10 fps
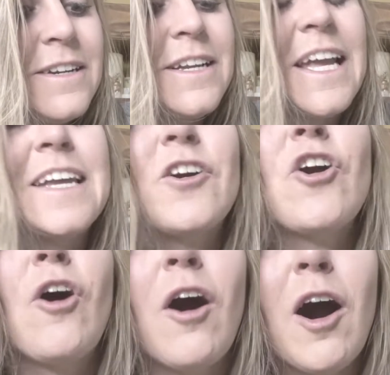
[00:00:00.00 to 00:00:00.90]
in a
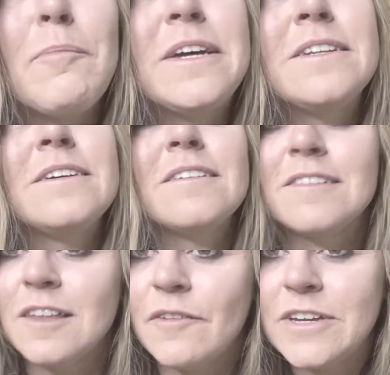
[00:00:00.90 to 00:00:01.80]
common
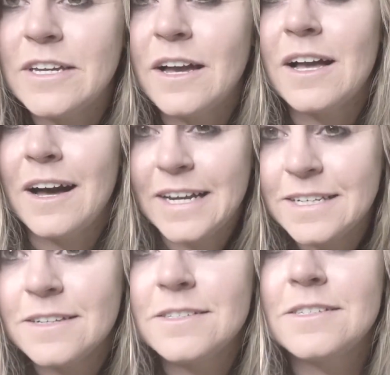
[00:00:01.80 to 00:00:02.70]
loving
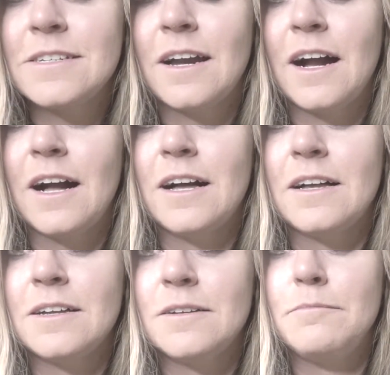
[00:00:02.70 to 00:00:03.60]
kindness
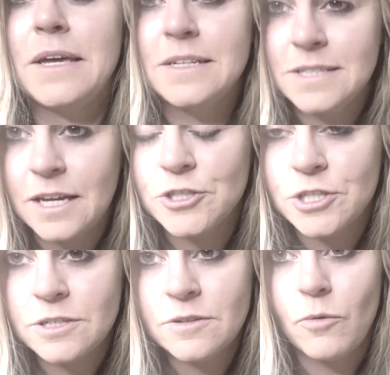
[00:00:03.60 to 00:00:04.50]

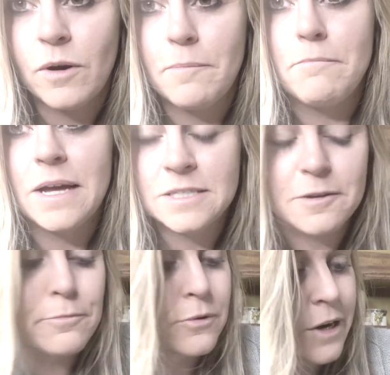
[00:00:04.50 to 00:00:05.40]
meditation or
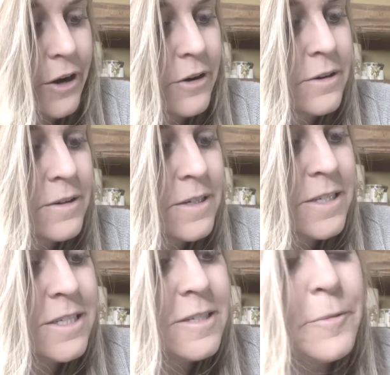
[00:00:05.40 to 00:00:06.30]
metta prayer,
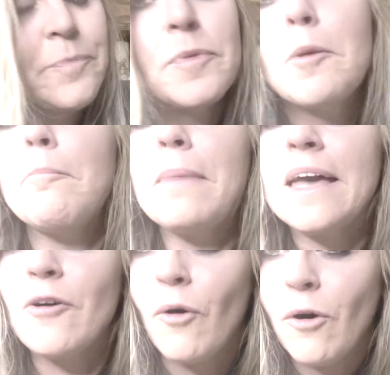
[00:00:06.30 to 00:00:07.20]

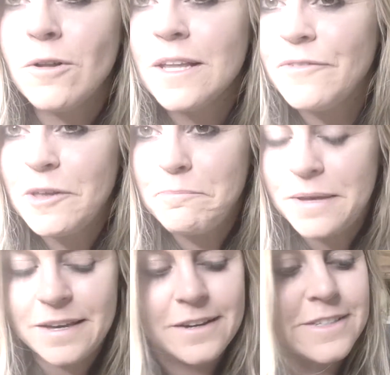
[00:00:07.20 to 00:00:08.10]
may all living
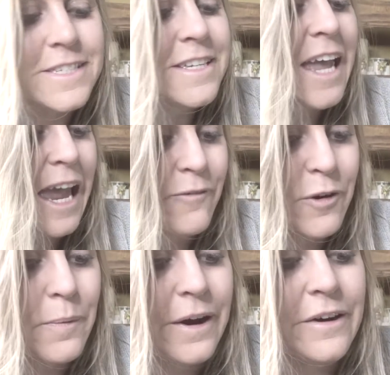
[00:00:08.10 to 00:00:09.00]
beings
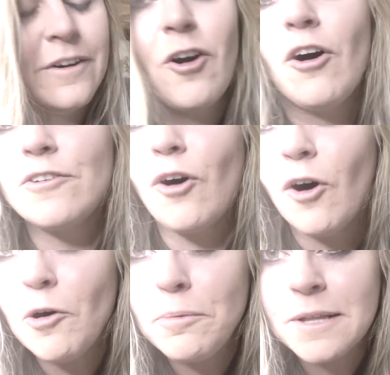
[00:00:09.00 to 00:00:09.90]
everywhere on
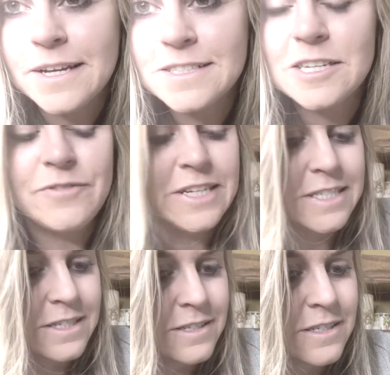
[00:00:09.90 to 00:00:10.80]
all planes of
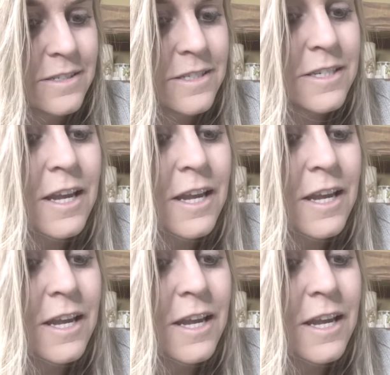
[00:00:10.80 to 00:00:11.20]
existence,